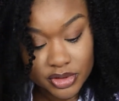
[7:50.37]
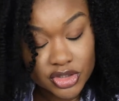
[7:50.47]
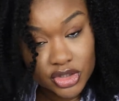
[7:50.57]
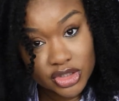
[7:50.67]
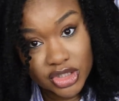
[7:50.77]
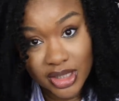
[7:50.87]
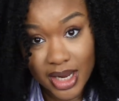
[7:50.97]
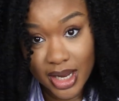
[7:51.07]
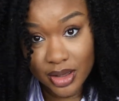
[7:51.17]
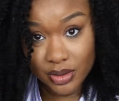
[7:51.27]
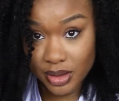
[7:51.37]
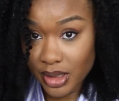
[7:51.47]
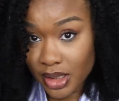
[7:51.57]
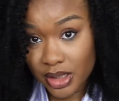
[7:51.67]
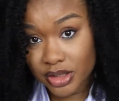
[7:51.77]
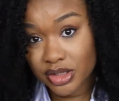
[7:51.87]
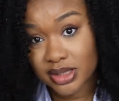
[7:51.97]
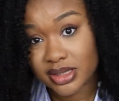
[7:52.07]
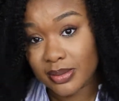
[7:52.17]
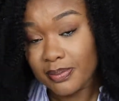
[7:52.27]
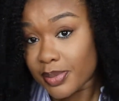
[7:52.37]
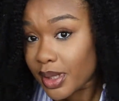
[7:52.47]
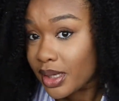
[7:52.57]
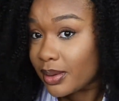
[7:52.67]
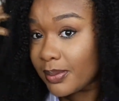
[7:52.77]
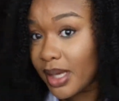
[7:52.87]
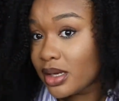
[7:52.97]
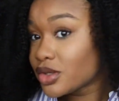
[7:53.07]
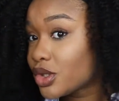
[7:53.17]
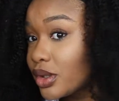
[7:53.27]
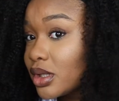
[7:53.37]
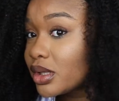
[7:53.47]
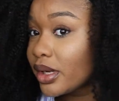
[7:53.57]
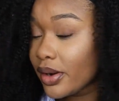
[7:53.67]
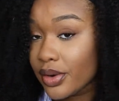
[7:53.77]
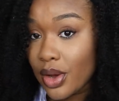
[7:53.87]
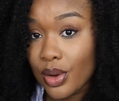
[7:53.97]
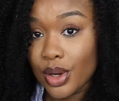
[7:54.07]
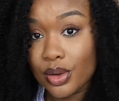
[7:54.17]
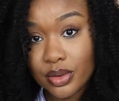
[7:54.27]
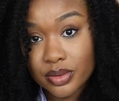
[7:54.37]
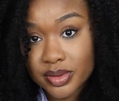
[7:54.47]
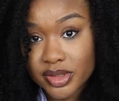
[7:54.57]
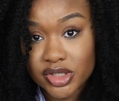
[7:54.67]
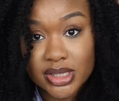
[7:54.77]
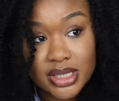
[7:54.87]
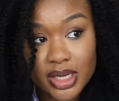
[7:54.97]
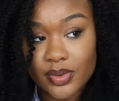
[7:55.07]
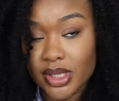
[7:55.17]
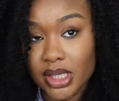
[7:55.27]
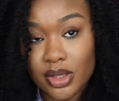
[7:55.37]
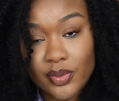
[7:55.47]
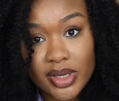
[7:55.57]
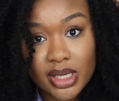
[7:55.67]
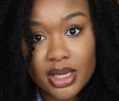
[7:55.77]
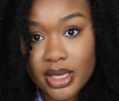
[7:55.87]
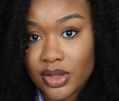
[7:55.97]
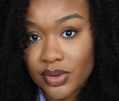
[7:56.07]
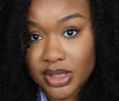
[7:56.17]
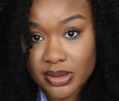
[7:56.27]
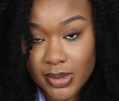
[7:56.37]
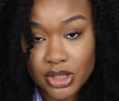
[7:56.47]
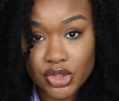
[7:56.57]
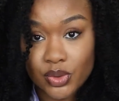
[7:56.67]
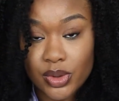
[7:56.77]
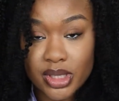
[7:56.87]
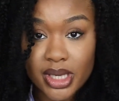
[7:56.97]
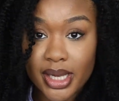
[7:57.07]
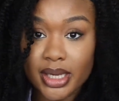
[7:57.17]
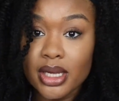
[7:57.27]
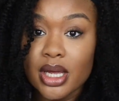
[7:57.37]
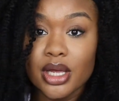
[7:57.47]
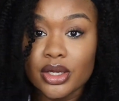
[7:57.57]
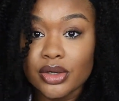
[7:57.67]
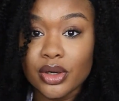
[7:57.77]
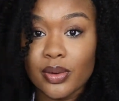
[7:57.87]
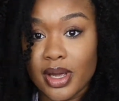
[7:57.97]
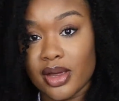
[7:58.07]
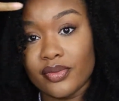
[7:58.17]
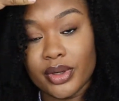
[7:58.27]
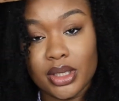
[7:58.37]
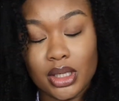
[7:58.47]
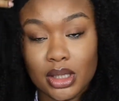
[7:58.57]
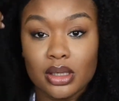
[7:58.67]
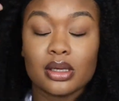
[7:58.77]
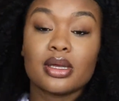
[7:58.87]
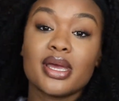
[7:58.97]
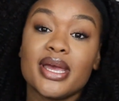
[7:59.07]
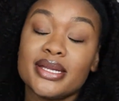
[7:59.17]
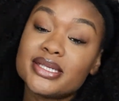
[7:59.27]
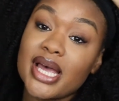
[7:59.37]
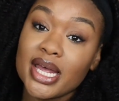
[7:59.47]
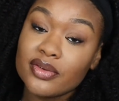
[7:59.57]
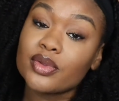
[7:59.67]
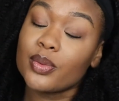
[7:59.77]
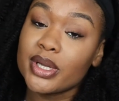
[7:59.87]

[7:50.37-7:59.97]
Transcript: zhuzh it out just a bit, making sure that there are no holes. Just like with any wig, like you need to make sure that you don't have any inside of the